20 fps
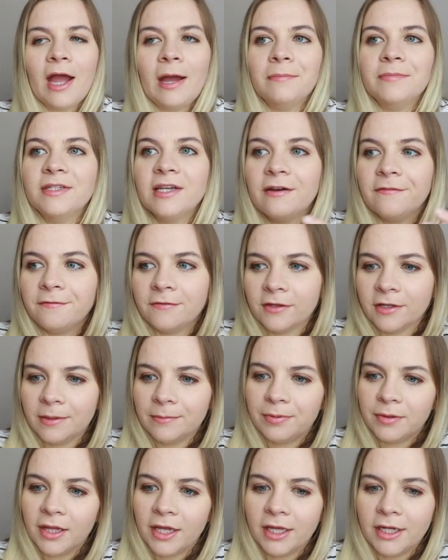I'm
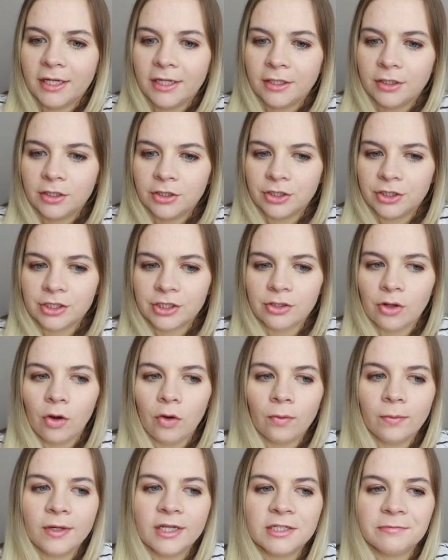definitely planning to just
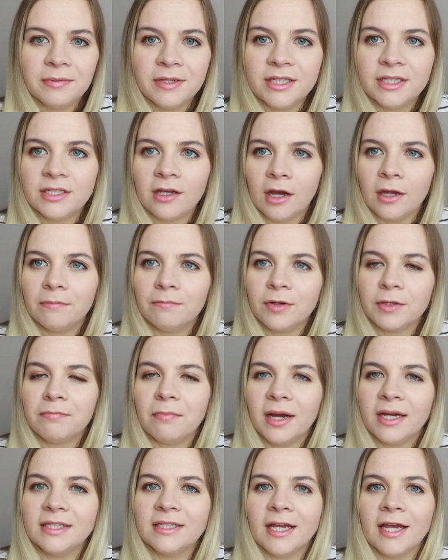always be done with
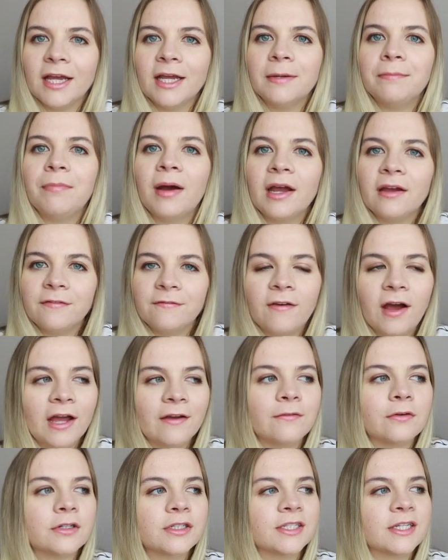my day by
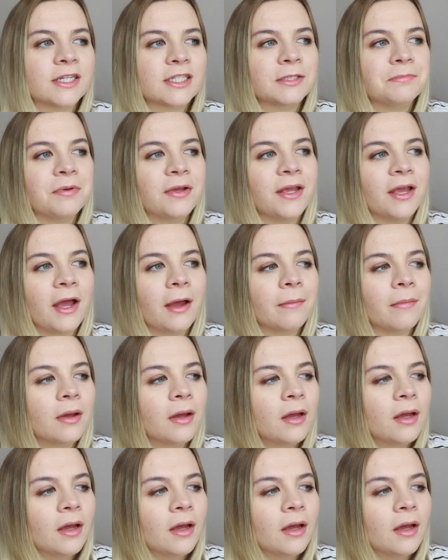5 or 6 p.m.